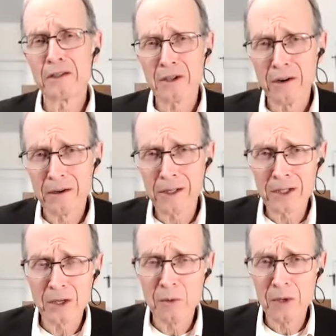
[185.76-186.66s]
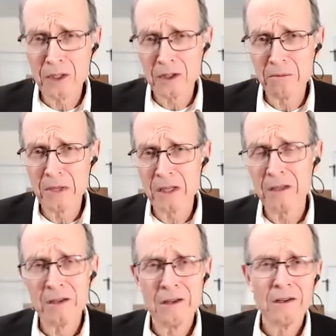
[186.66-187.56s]
encouraged that we should be
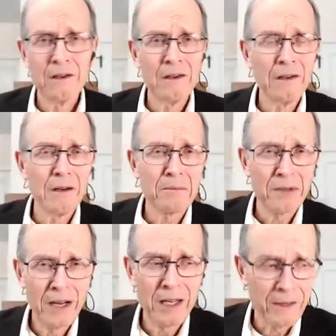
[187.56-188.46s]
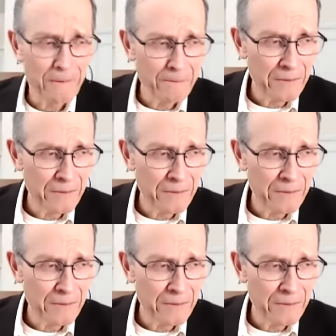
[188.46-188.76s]
praying.